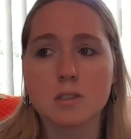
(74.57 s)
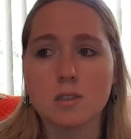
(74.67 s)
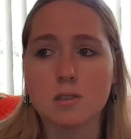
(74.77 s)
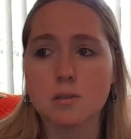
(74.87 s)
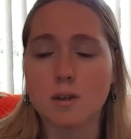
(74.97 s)

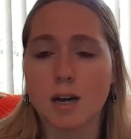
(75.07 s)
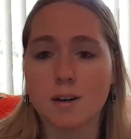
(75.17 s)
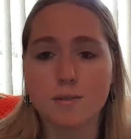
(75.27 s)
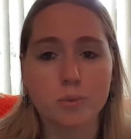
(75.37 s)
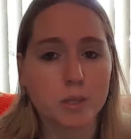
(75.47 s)
to
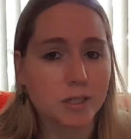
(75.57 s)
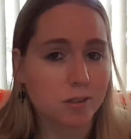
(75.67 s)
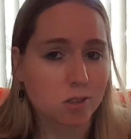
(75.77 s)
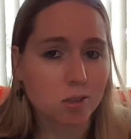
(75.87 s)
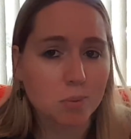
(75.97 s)
have week
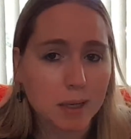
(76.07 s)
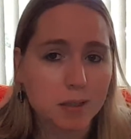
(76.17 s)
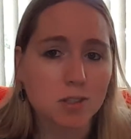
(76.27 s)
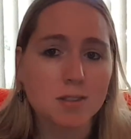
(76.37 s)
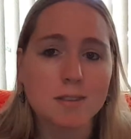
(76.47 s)
on 2
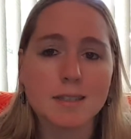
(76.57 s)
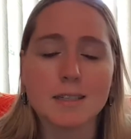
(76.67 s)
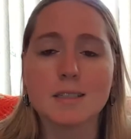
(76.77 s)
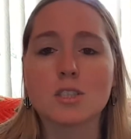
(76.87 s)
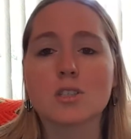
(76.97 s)
pages
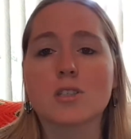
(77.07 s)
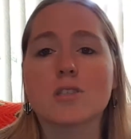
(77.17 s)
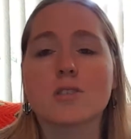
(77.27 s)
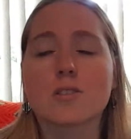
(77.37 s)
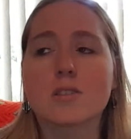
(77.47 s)

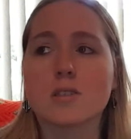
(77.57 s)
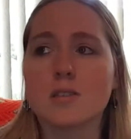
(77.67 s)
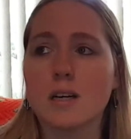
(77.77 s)
inserts,